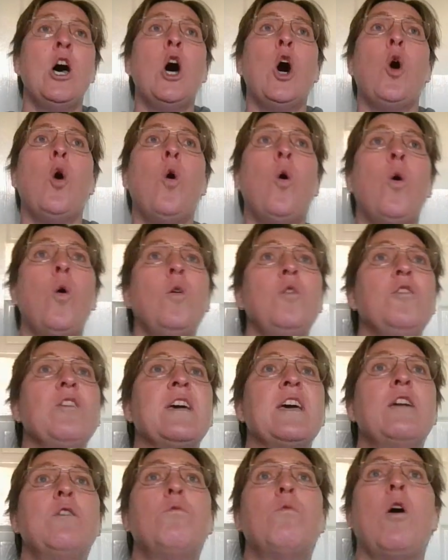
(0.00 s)
or you
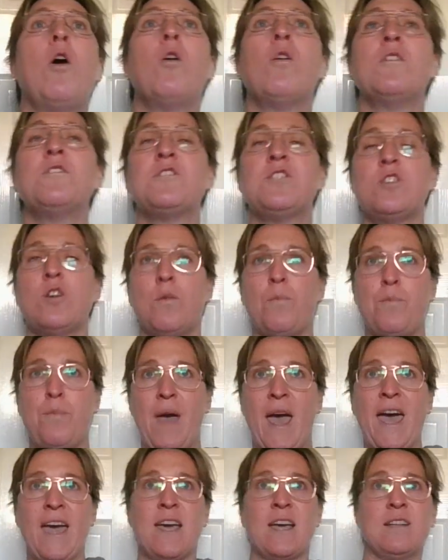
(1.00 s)
can roll onto your
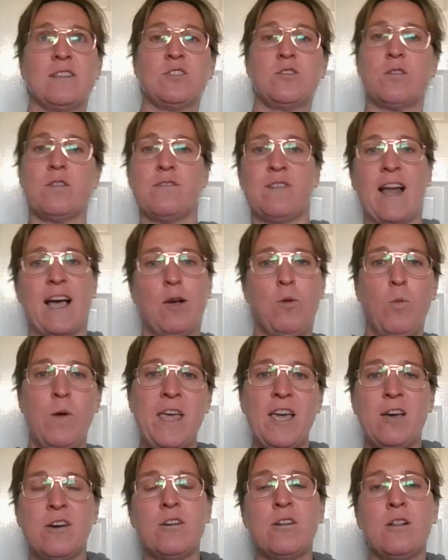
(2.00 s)
back and sort of like
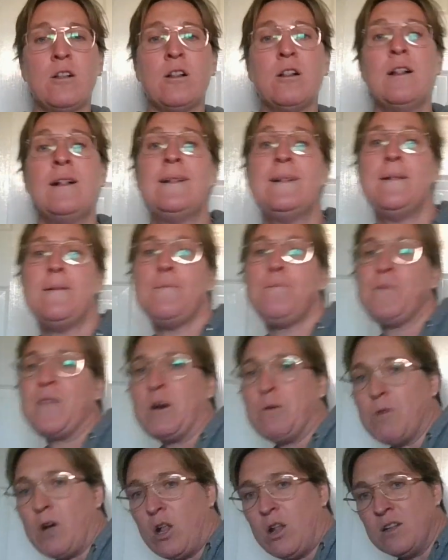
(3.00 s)
wiggle,
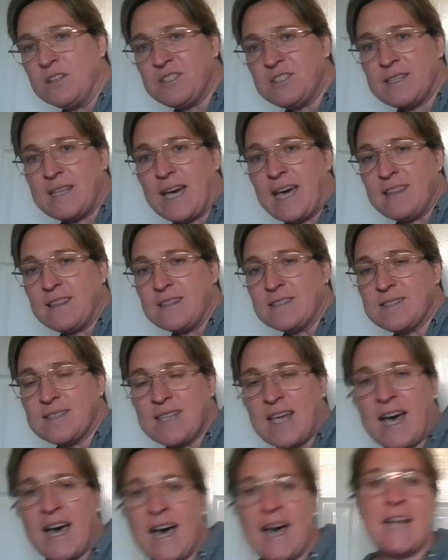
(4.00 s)
roll onto the other
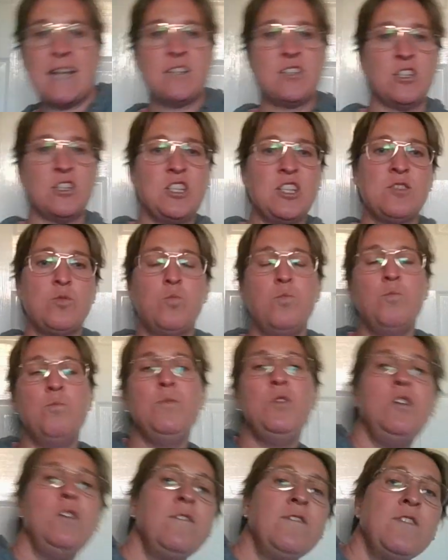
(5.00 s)
side. So just
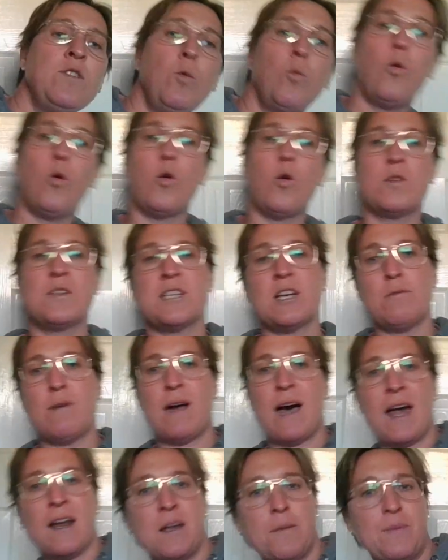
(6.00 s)
move the water
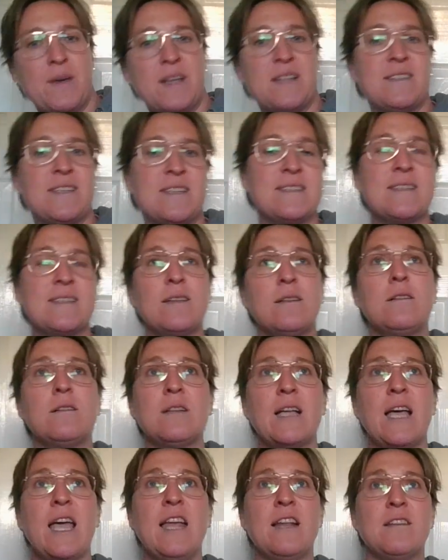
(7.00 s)
around a bit
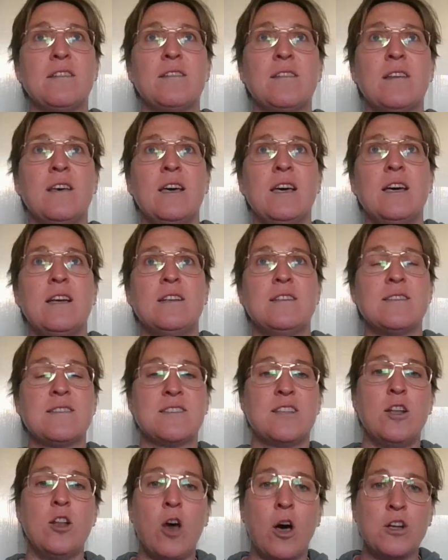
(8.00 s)
until it
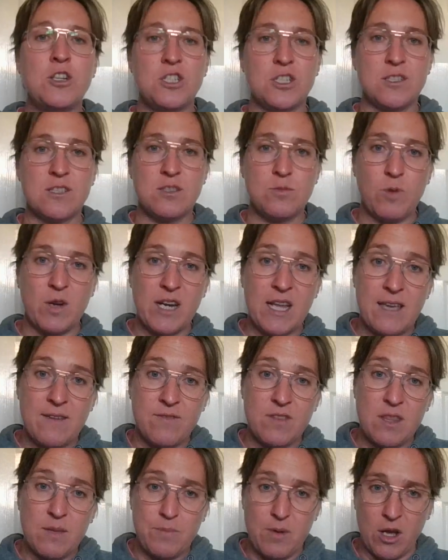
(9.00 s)
dislodges whatever
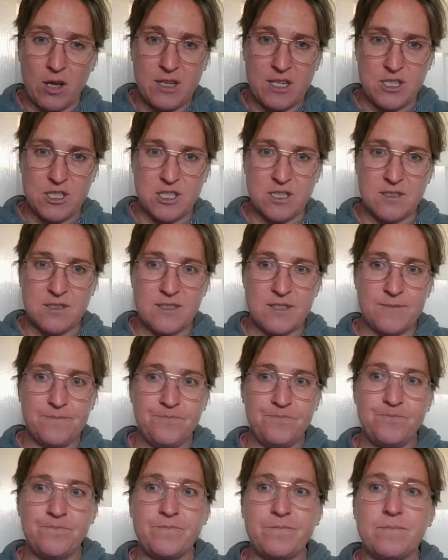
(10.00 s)
the blockage is.
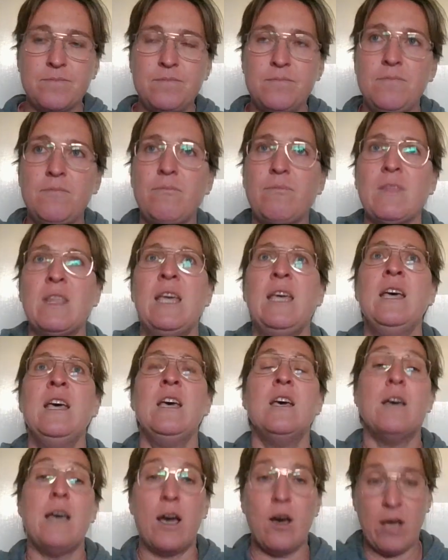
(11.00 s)

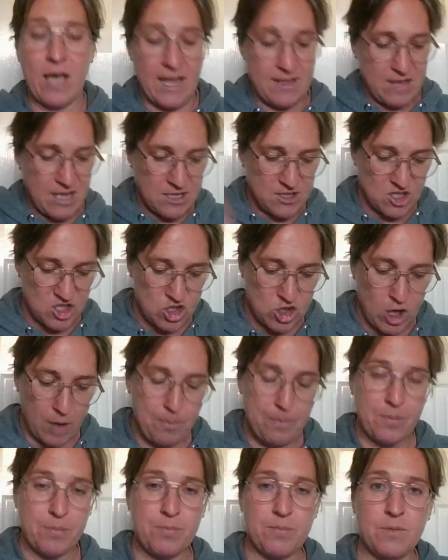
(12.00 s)
And then stop,